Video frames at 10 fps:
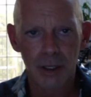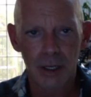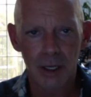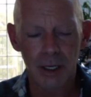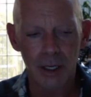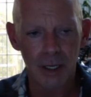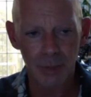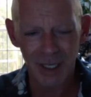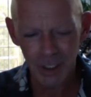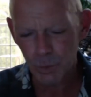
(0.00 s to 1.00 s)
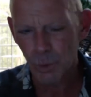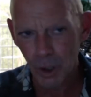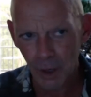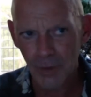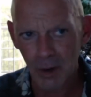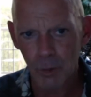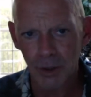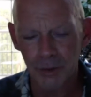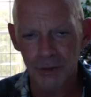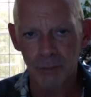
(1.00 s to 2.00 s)
And because we're on that
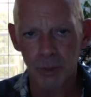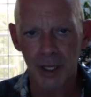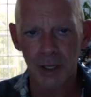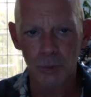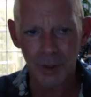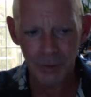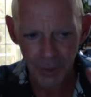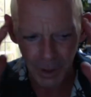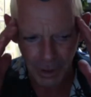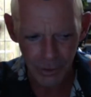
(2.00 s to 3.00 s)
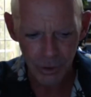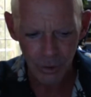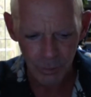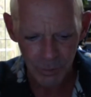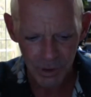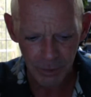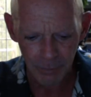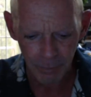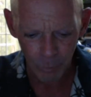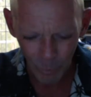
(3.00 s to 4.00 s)
relative plane, we think in terms
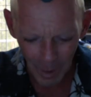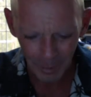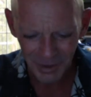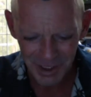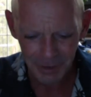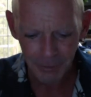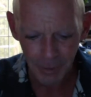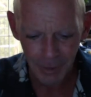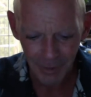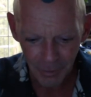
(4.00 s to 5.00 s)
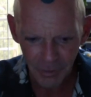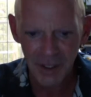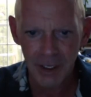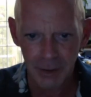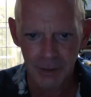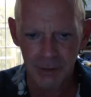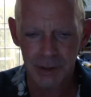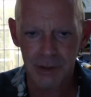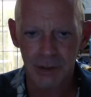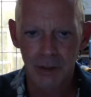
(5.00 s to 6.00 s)
of relative
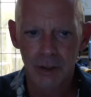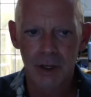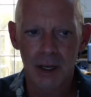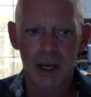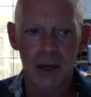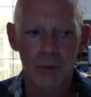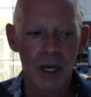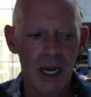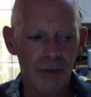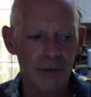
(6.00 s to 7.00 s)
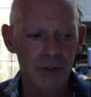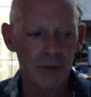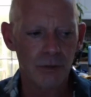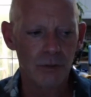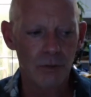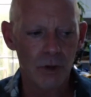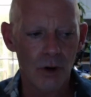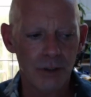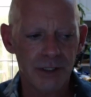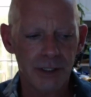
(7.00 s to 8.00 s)
things, and we have to
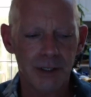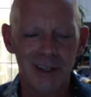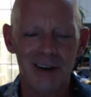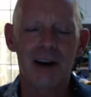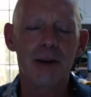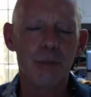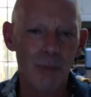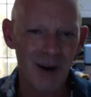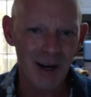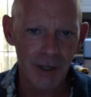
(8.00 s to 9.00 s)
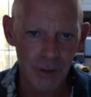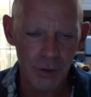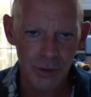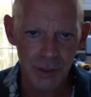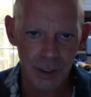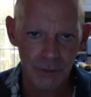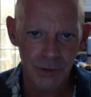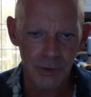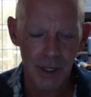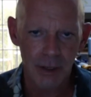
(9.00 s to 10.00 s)
constantly unmind ourselves
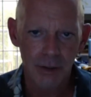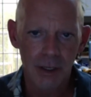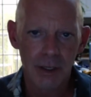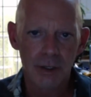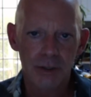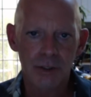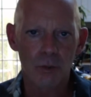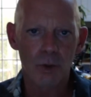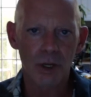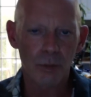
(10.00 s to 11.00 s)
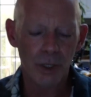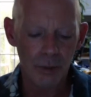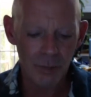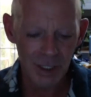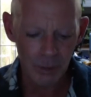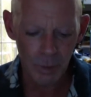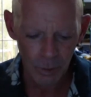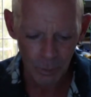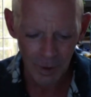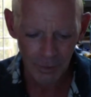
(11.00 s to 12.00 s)
of that. So what do we mean about a
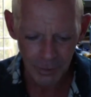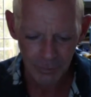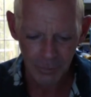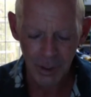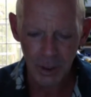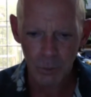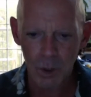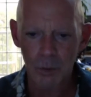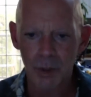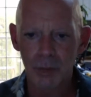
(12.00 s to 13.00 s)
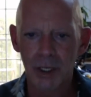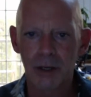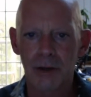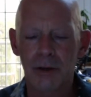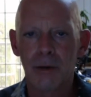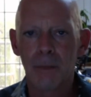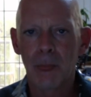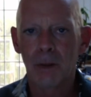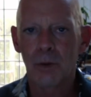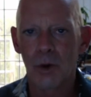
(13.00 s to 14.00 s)
relative thing? Well, we mean,
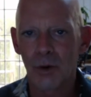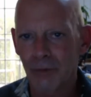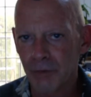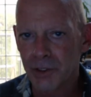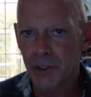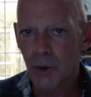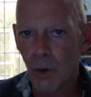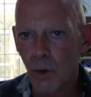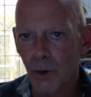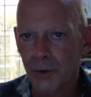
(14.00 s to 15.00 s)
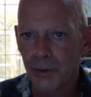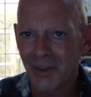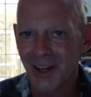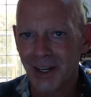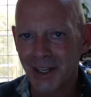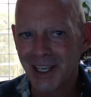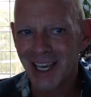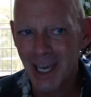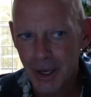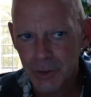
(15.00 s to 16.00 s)
you know, if it's cold, then it
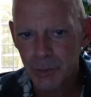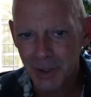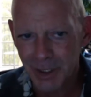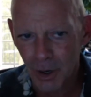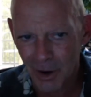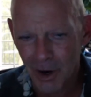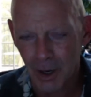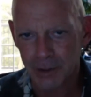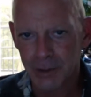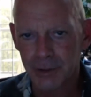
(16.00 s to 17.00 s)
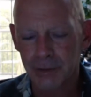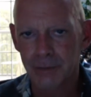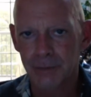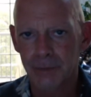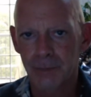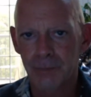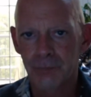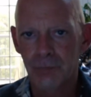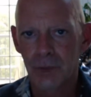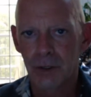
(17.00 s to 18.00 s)
can't be hot,
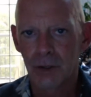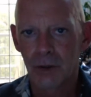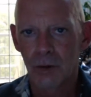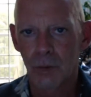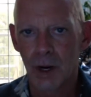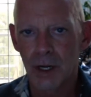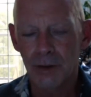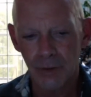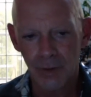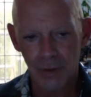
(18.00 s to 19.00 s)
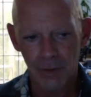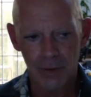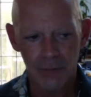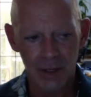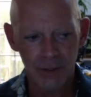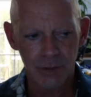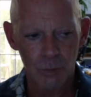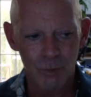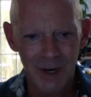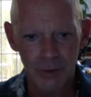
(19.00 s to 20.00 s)
right? That's a
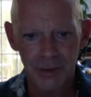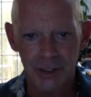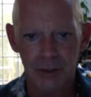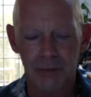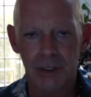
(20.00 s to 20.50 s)
relative.